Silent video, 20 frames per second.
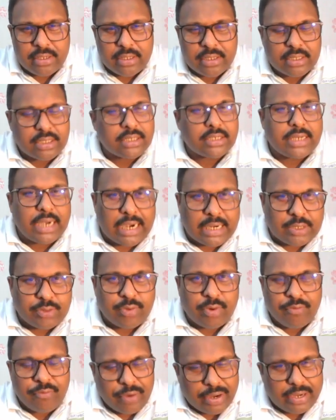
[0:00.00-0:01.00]
starts
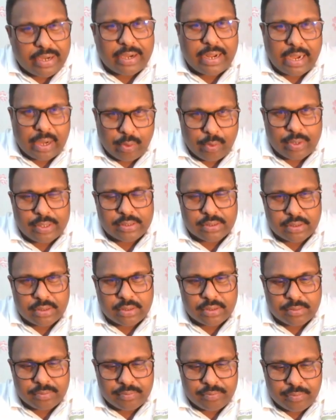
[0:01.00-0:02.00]
from vector
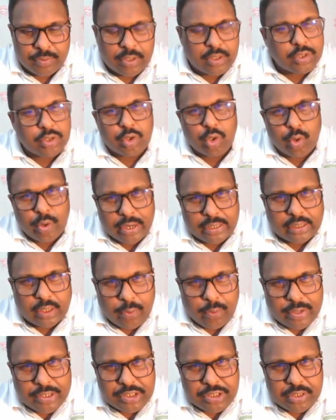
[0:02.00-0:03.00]
calculus. So look at the
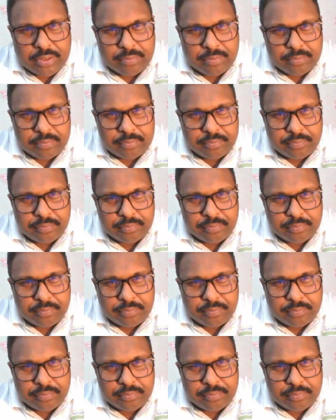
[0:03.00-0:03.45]
question.